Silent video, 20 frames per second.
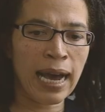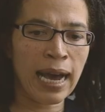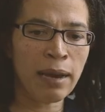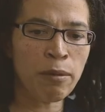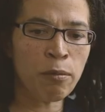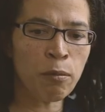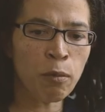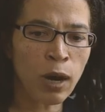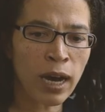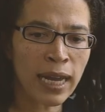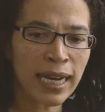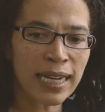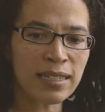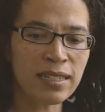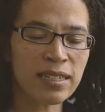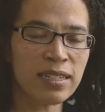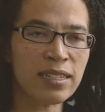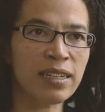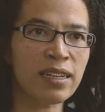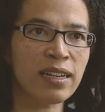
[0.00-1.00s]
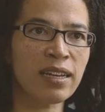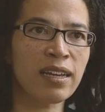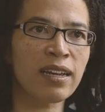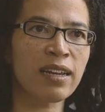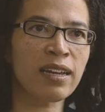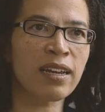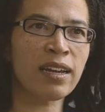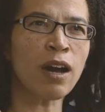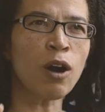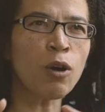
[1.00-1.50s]
I want us to
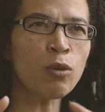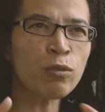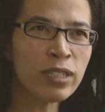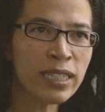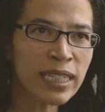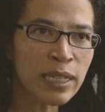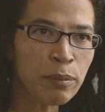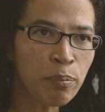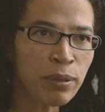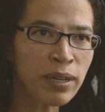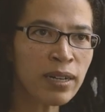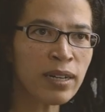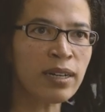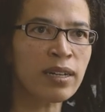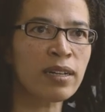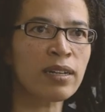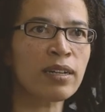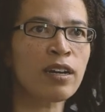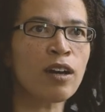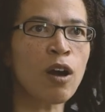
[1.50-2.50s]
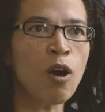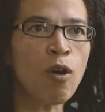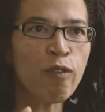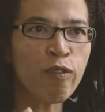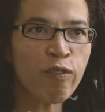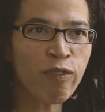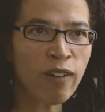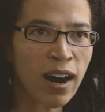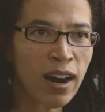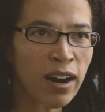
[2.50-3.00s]
go deeper, go
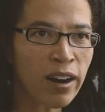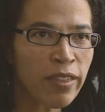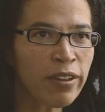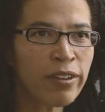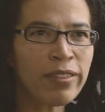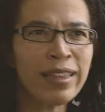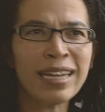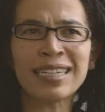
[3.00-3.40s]
farther.